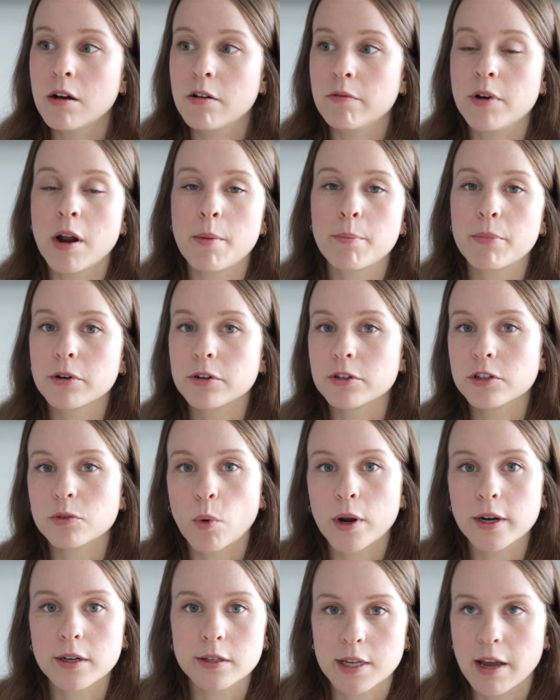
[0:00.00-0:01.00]
numbers
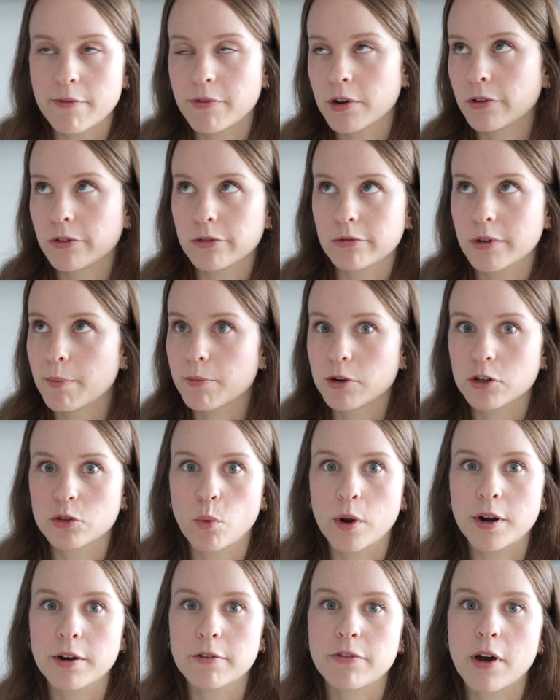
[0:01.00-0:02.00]
1 to 7 or numbers
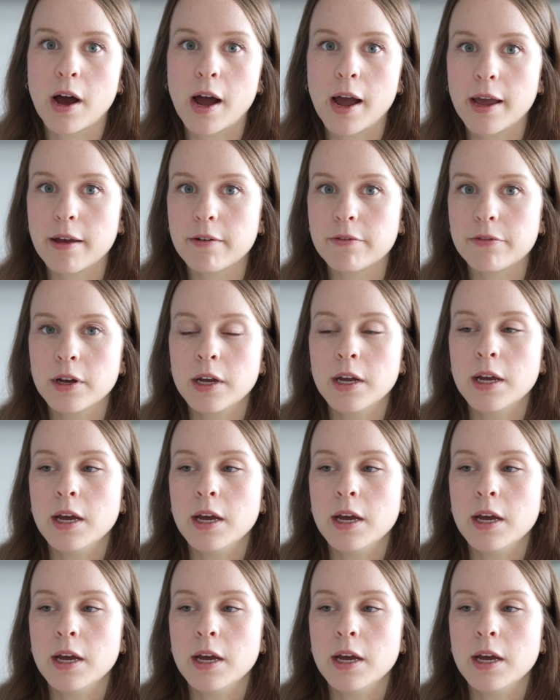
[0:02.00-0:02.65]
1 to 5,